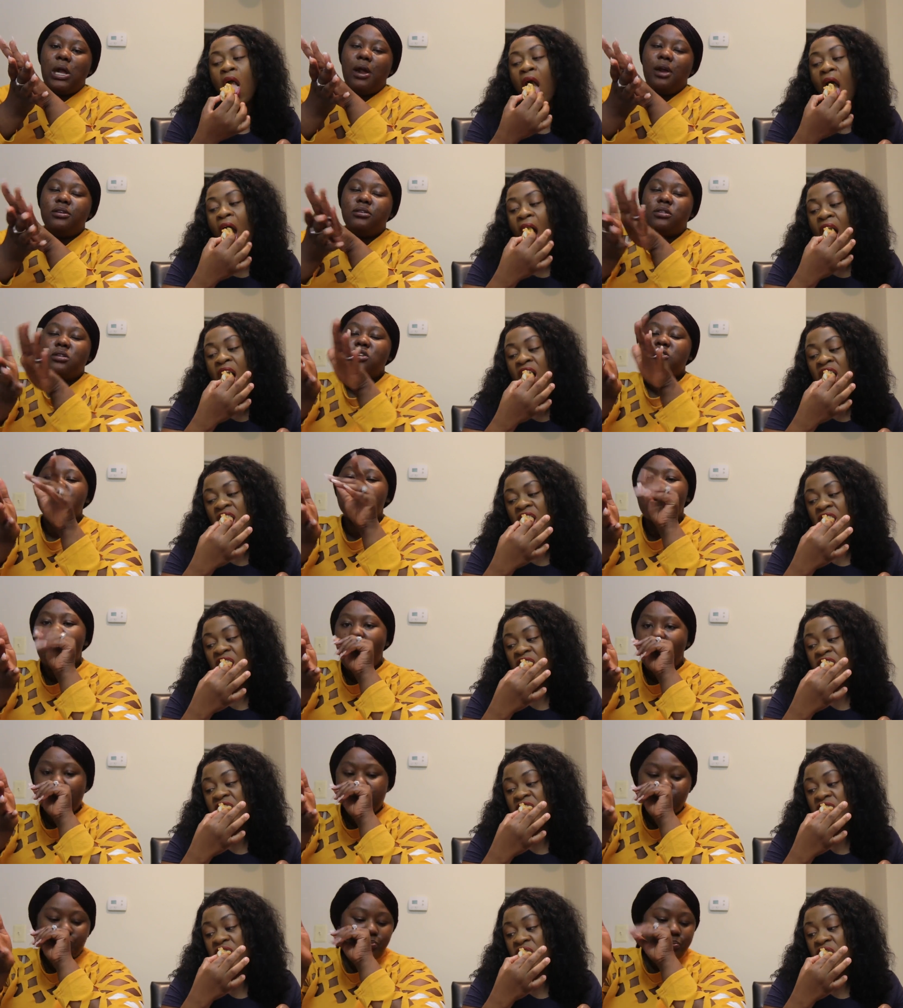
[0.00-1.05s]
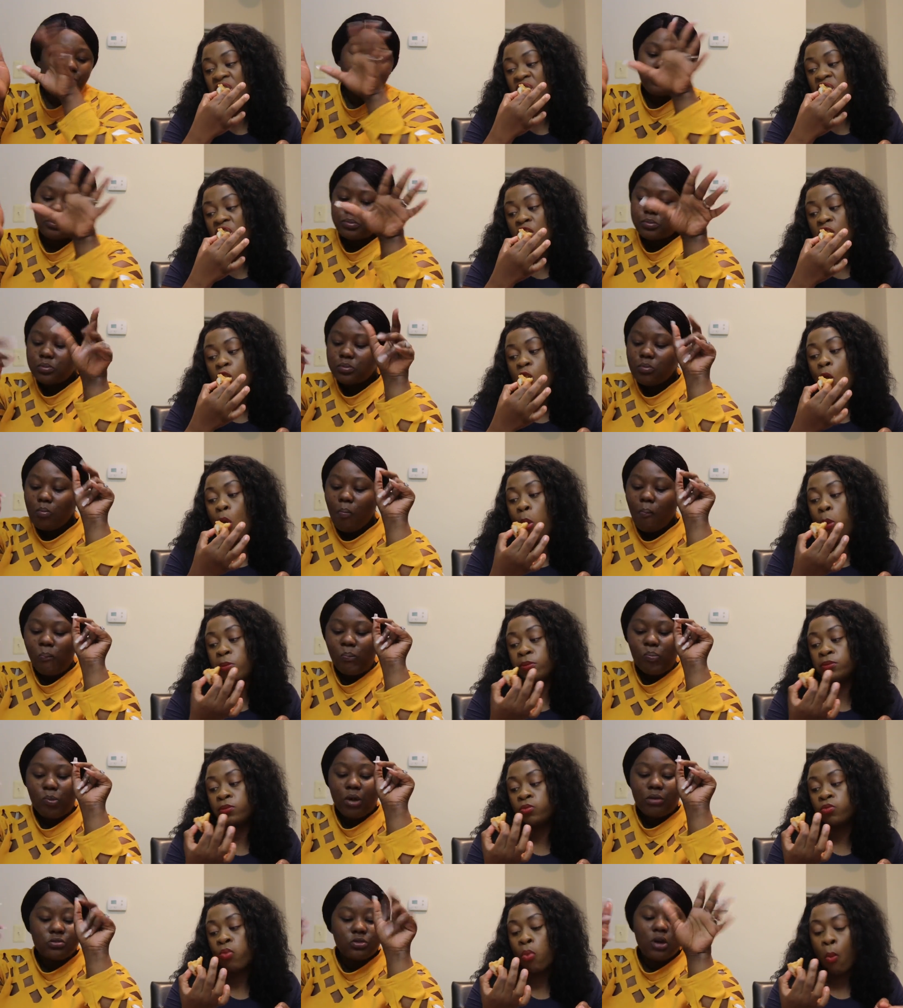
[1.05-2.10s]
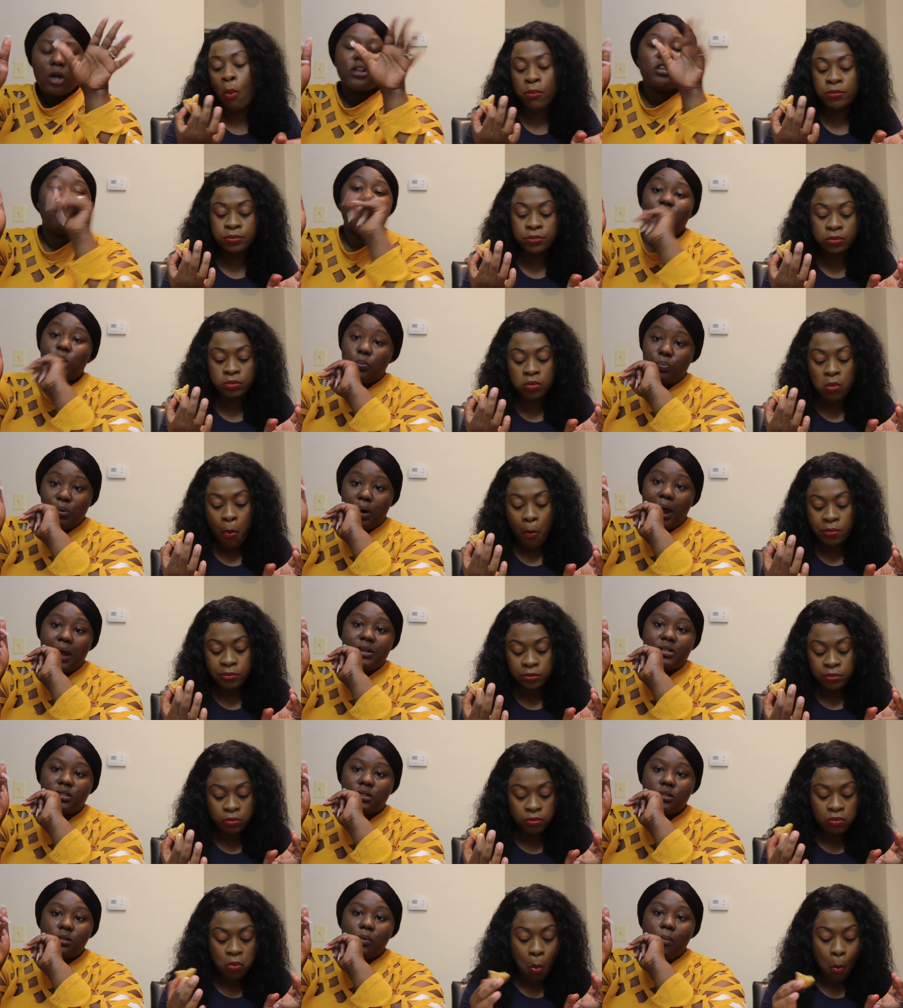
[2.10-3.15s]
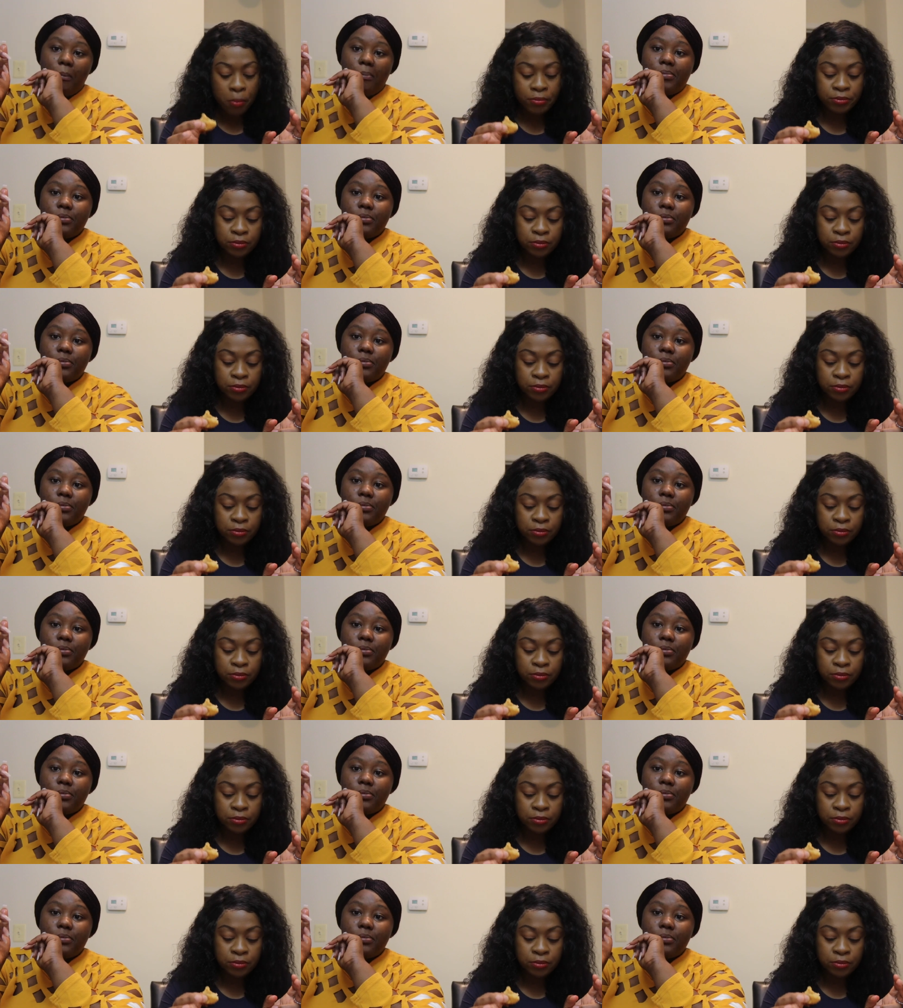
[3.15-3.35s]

Speaker 1: And also, talking about the price.